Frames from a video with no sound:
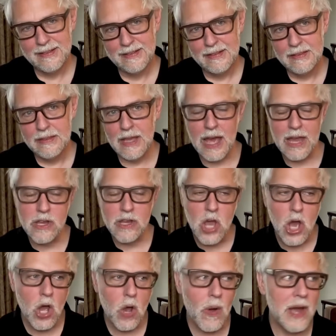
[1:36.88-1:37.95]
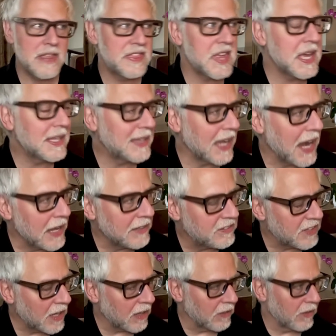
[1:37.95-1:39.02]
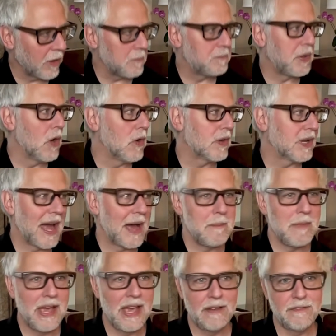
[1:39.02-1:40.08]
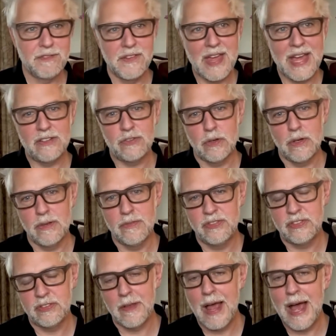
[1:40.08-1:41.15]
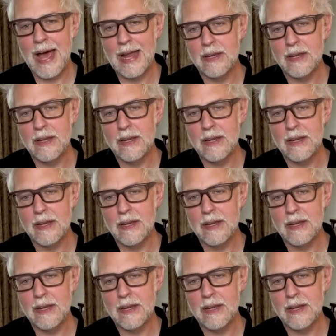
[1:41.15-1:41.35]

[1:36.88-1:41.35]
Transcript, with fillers: dead and all of these human human superheroes or vigilantes are